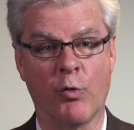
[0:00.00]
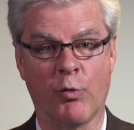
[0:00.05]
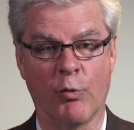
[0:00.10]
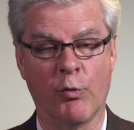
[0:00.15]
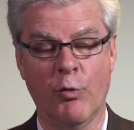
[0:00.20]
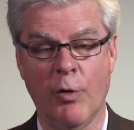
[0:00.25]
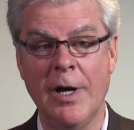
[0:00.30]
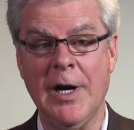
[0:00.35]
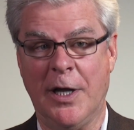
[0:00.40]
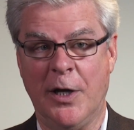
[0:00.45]

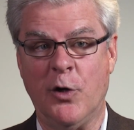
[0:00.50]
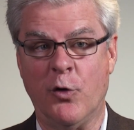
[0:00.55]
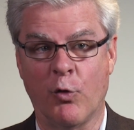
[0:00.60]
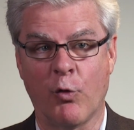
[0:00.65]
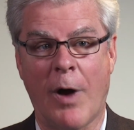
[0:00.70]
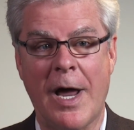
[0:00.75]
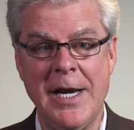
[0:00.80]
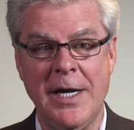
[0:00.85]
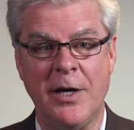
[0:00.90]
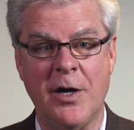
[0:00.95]
really
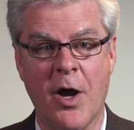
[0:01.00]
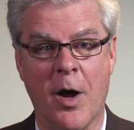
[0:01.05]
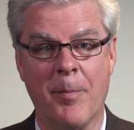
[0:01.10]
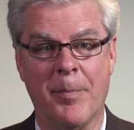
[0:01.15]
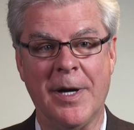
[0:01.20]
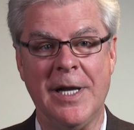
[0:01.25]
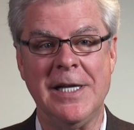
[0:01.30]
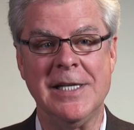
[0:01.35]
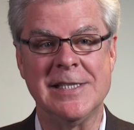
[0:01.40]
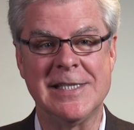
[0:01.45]
great
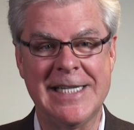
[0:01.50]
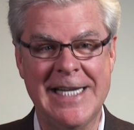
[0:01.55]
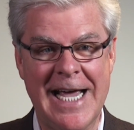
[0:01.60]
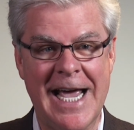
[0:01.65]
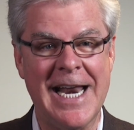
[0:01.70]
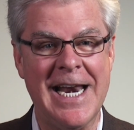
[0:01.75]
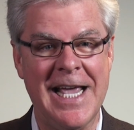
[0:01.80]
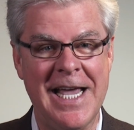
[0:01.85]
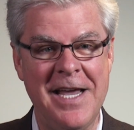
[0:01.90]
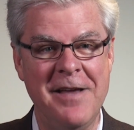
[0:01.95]
companies
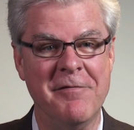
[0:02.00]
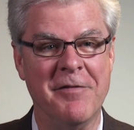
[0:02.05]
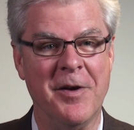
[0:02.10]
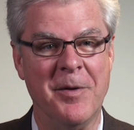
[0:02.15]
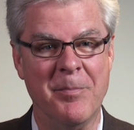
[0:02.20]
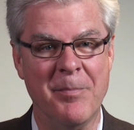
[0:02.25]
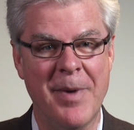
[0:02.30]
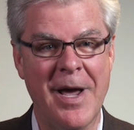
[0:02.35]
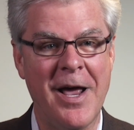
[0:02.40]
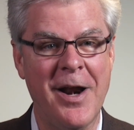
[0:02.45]
get
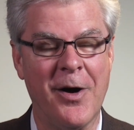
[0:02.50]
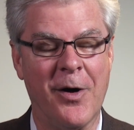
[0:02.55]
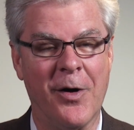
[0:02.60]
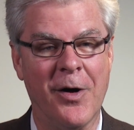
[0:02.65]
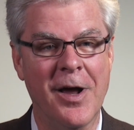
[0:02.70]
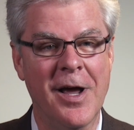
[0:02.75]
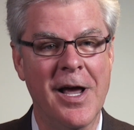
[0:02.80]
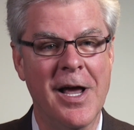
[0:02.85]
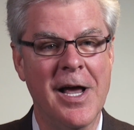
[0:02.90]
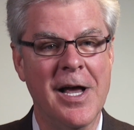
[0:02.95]
even
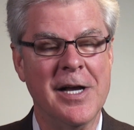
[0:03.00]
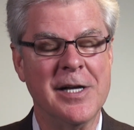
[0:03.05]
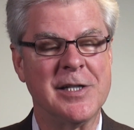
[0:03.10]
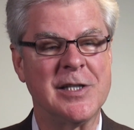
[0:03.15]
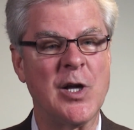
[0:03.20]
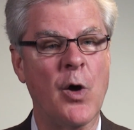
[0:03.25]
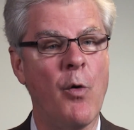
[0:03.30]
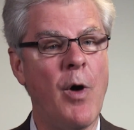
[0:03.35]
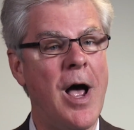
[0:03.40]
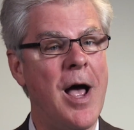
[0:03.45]
better.
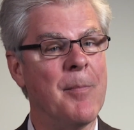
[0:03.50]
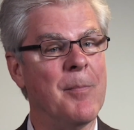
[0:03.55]
So